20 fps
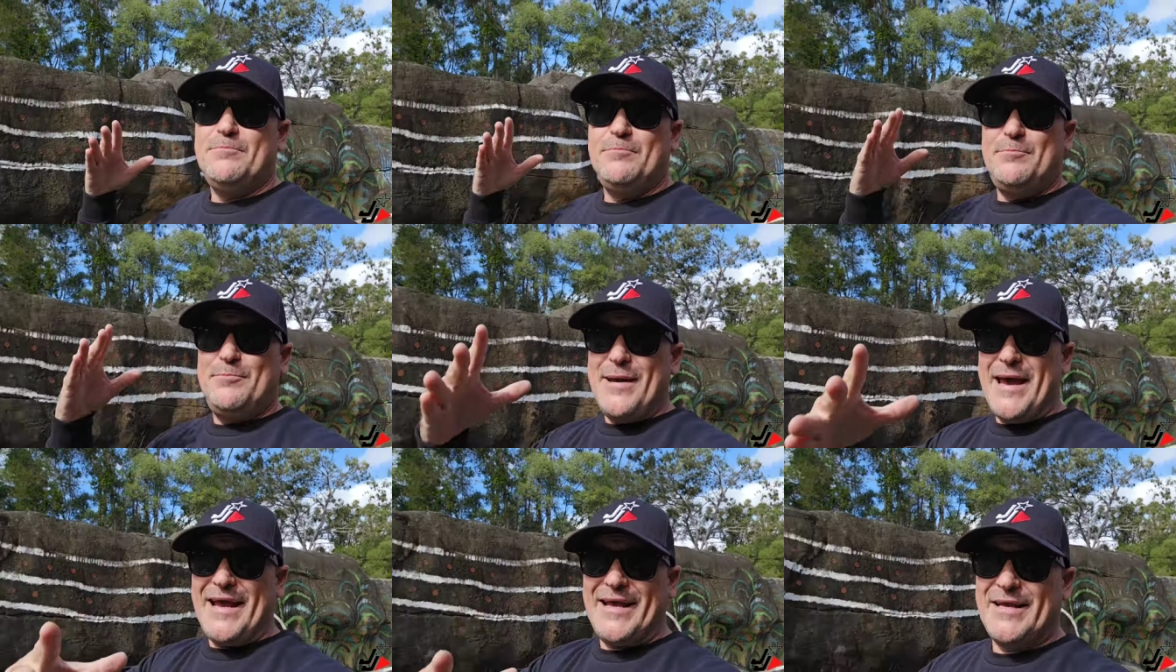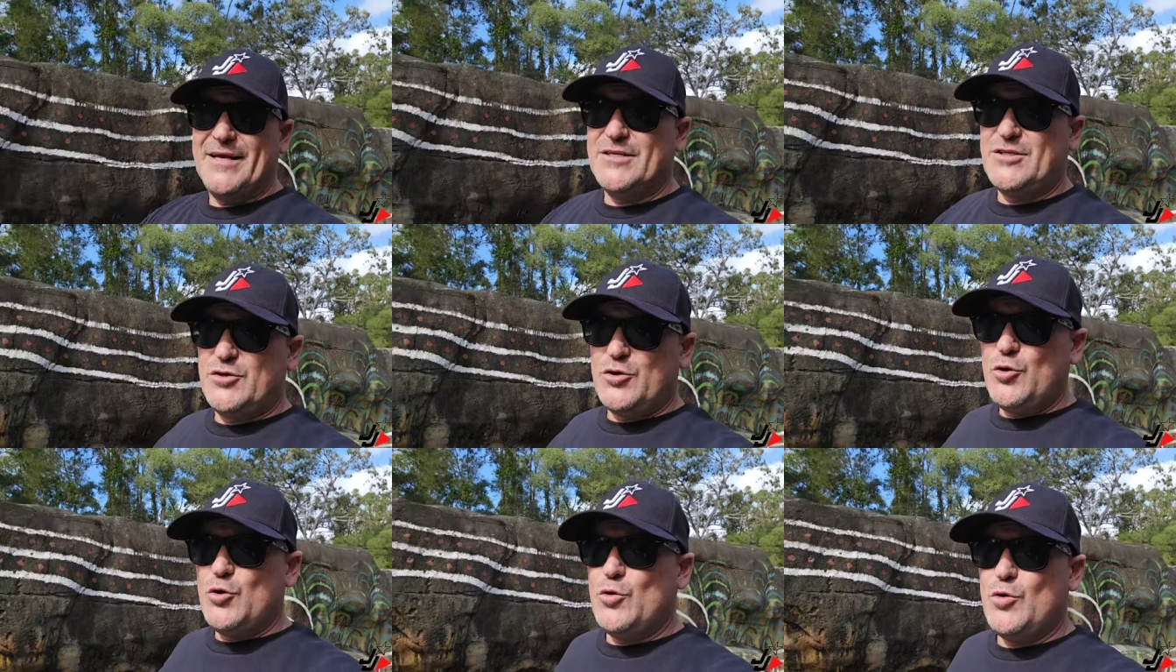back
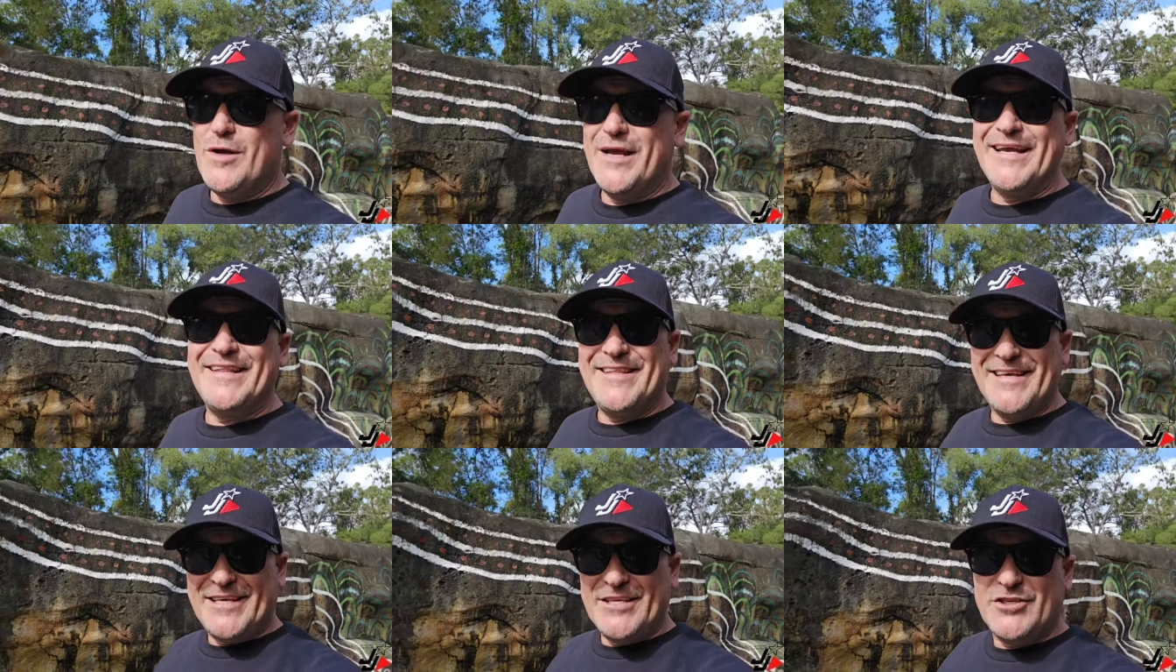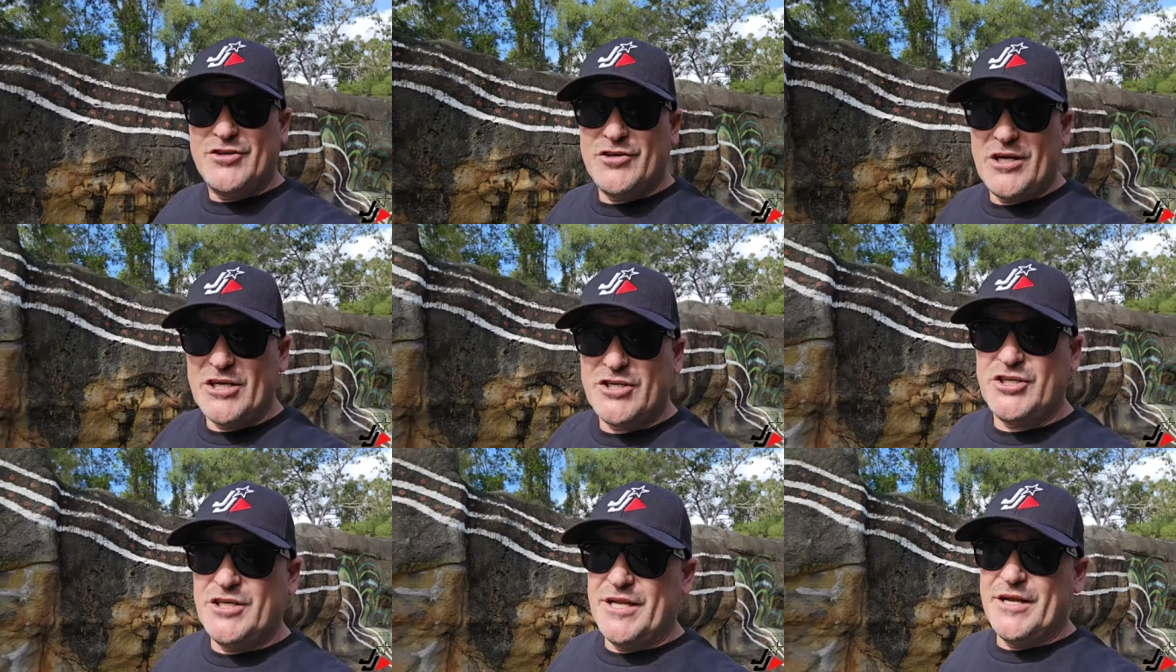to the
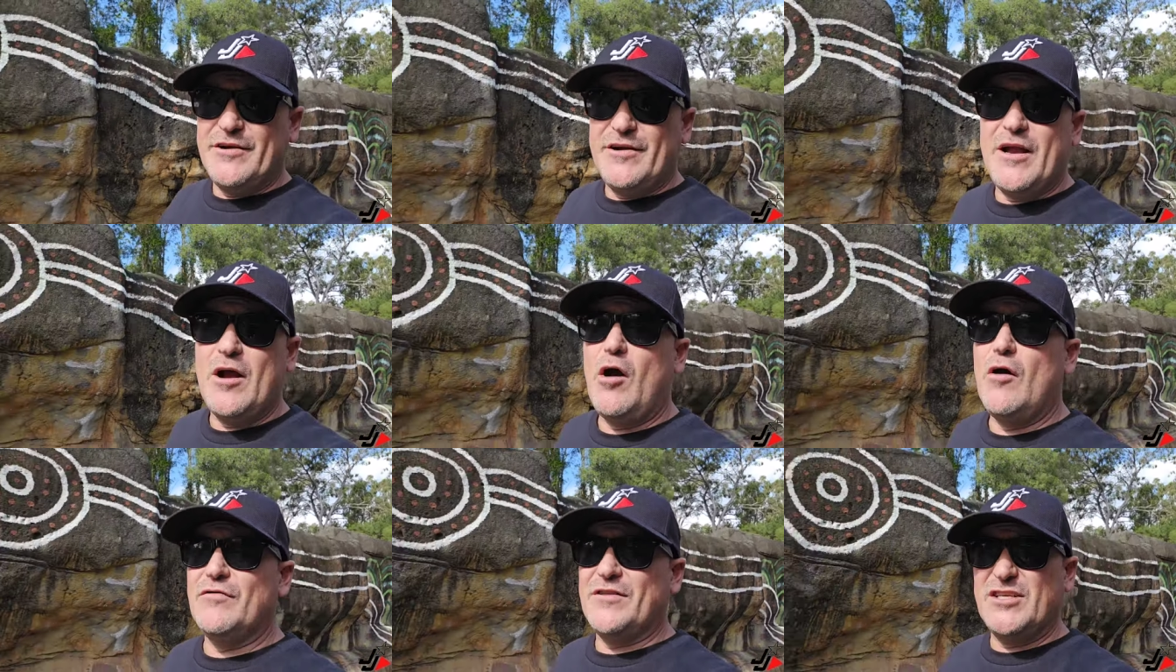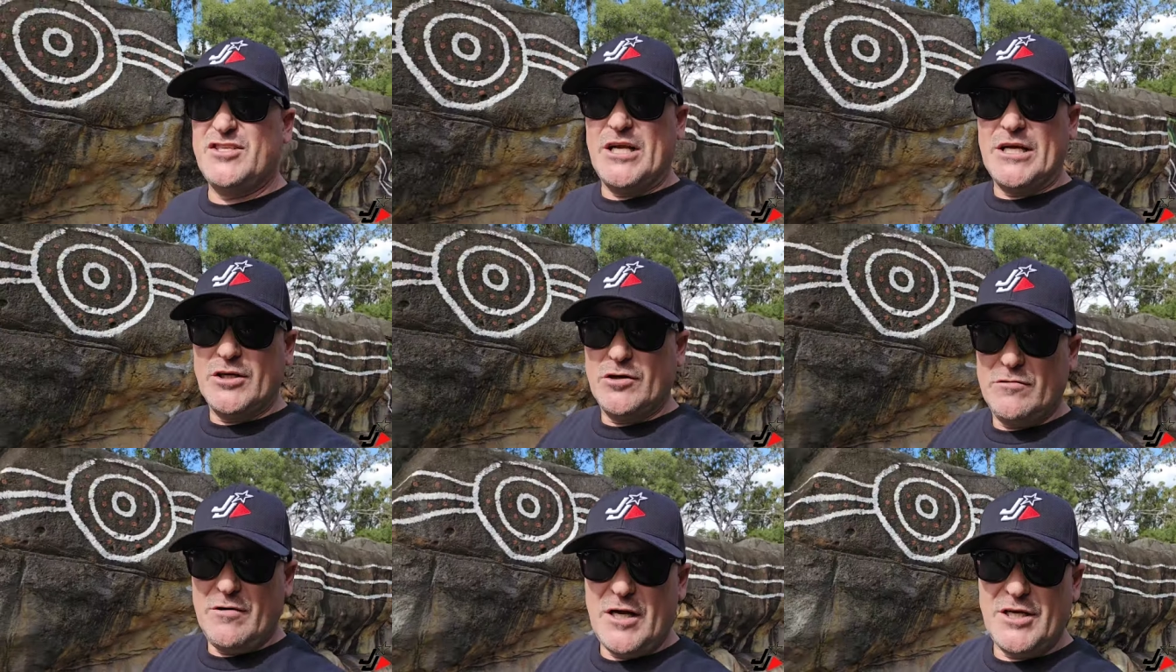construction area of the
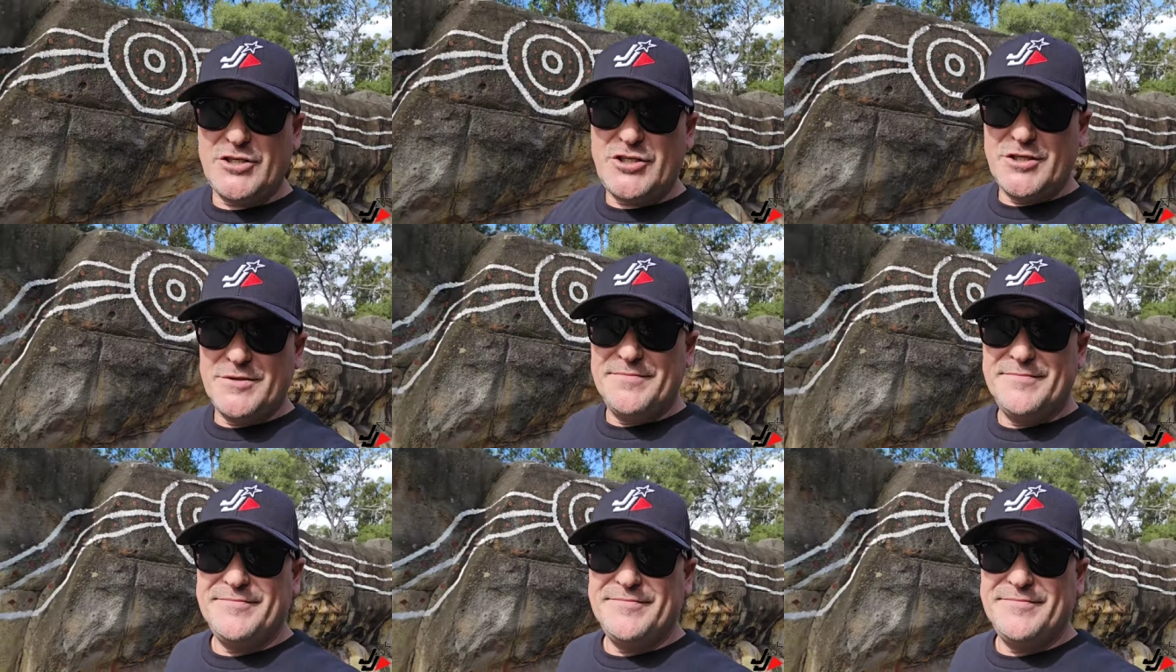Jungle Rush.